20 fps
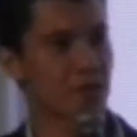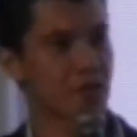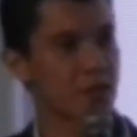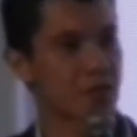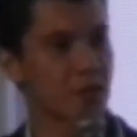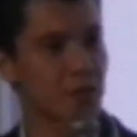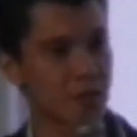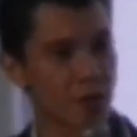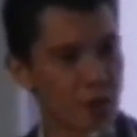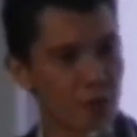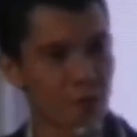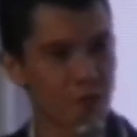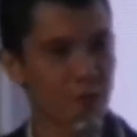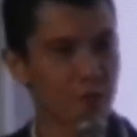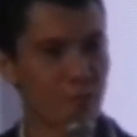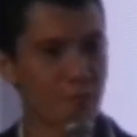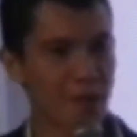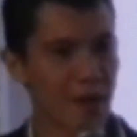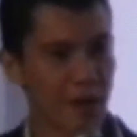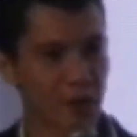
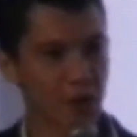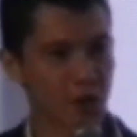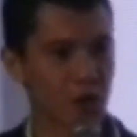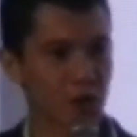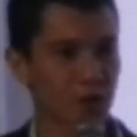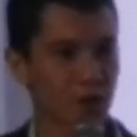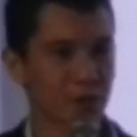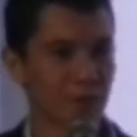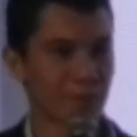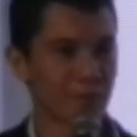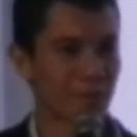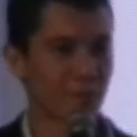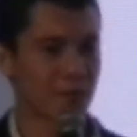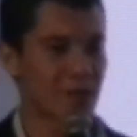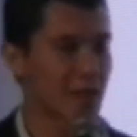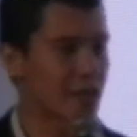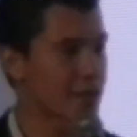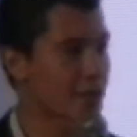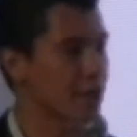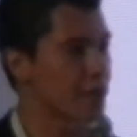so much
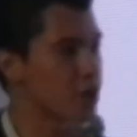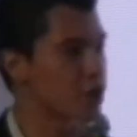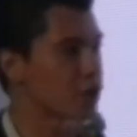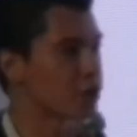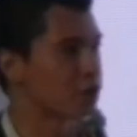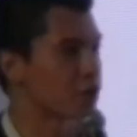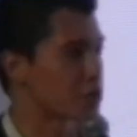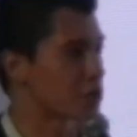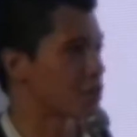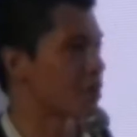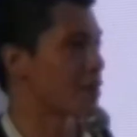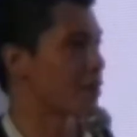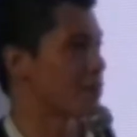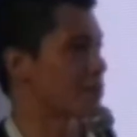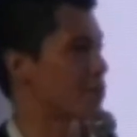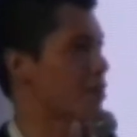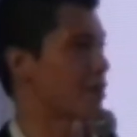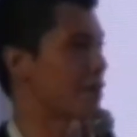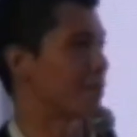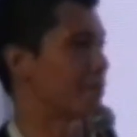dedication to
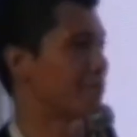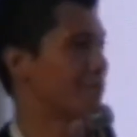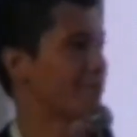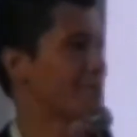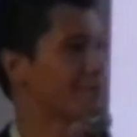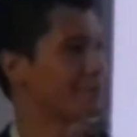staying the same?